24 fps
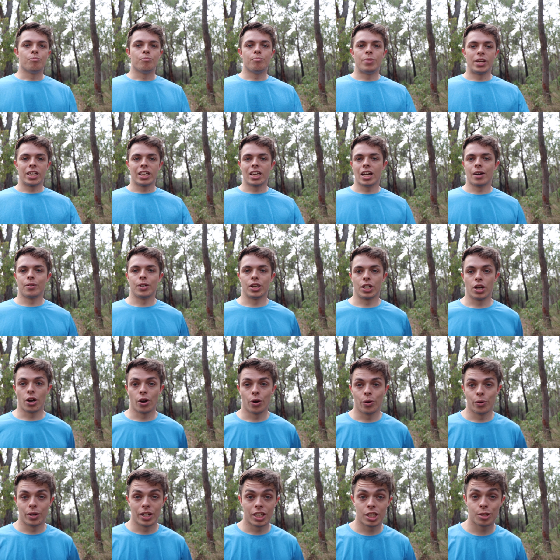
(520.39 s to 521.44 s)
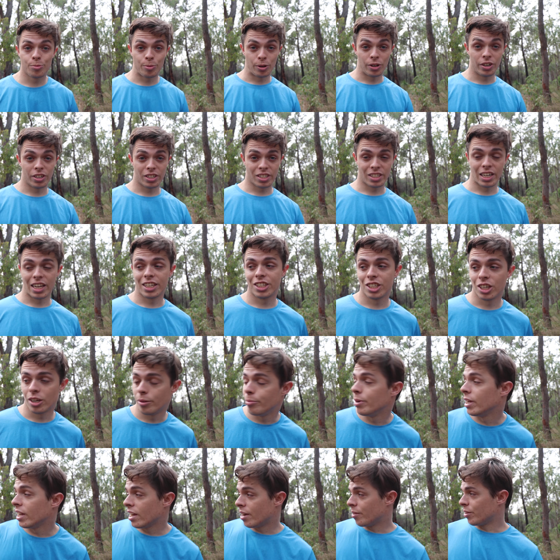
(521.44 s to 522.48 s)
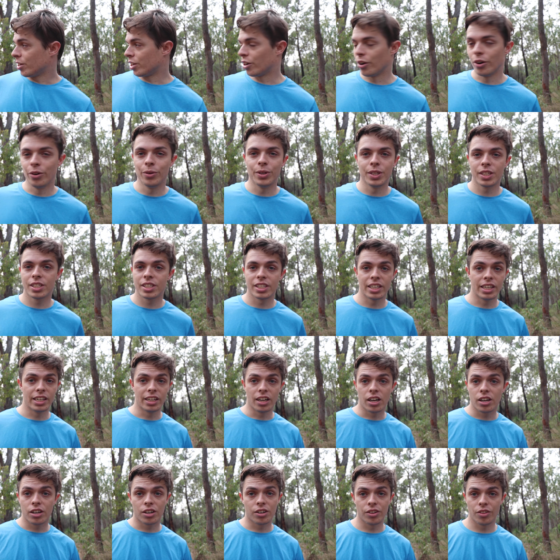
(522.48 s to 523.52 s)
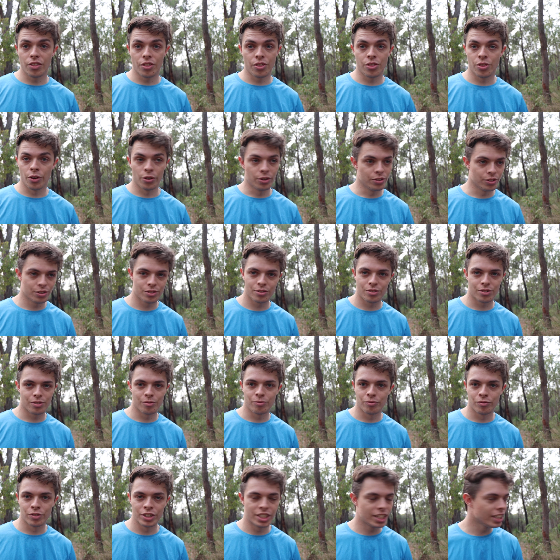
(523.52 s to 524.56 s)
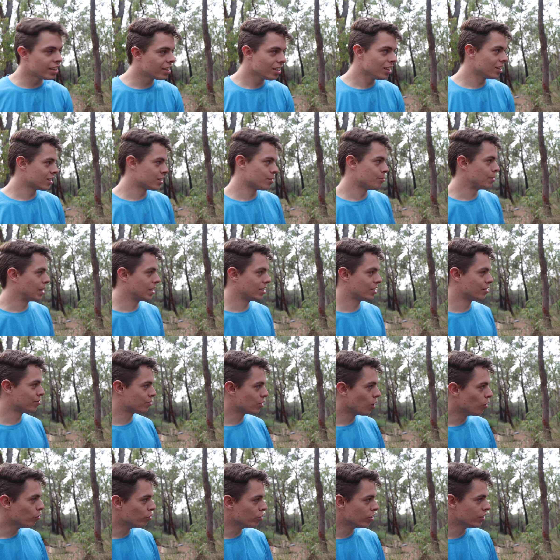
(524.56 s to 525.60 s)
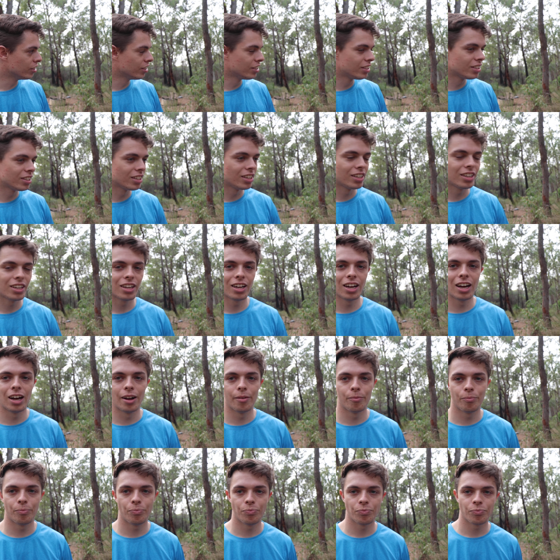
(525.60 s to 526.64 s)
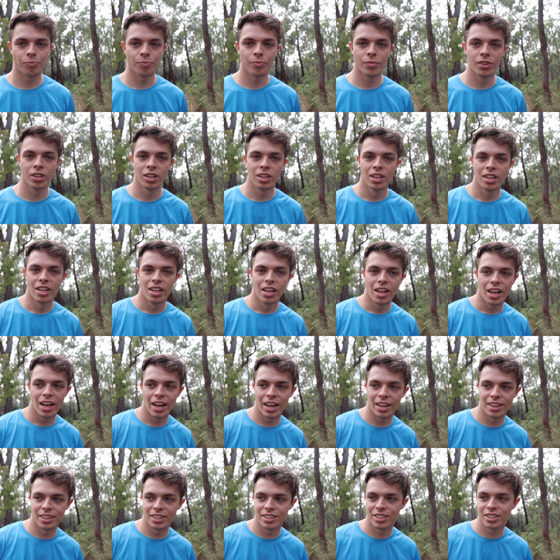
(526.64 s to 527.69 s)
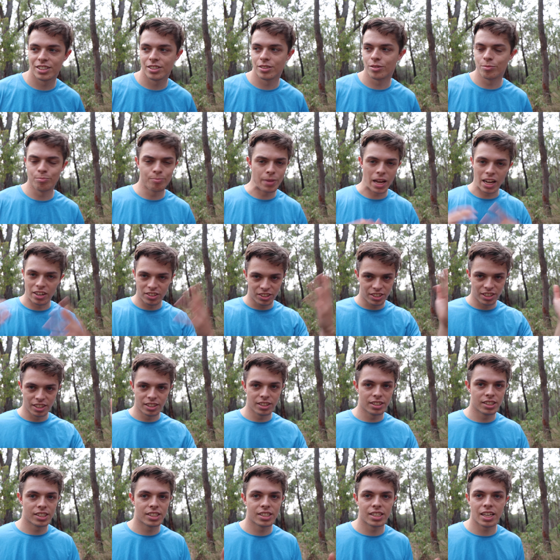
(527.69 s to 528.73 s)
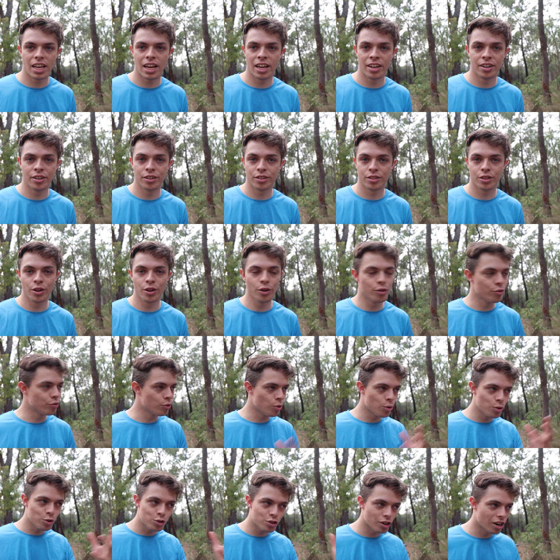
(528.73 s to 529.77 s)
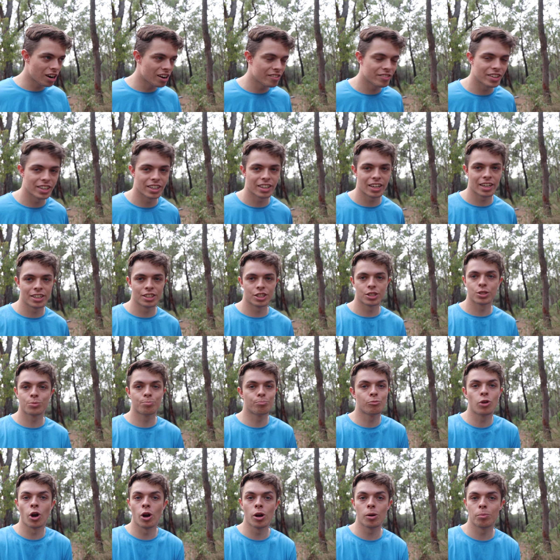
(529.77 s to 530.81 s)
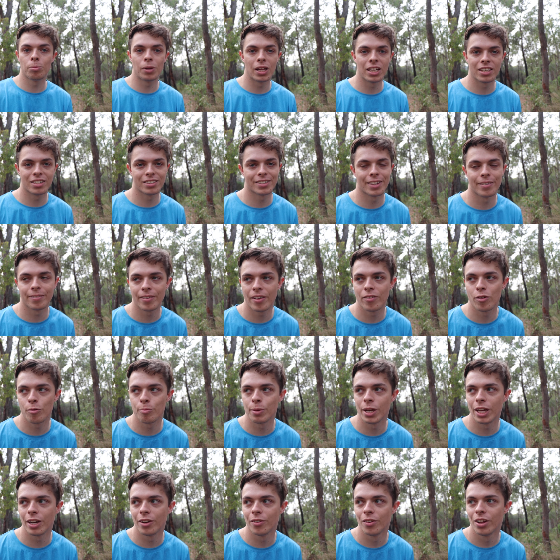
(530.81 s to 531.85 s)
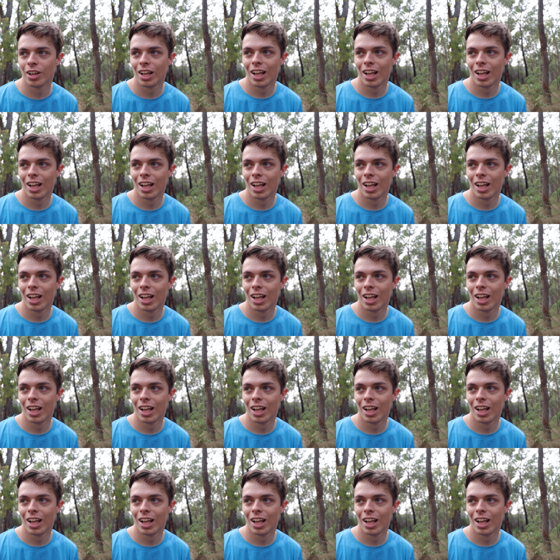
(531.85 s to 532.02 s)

being able to go and experience nature, being able to go and see those ridiculous amounts of dolphins, and mountains, and go full driving, and just go to places I've never been,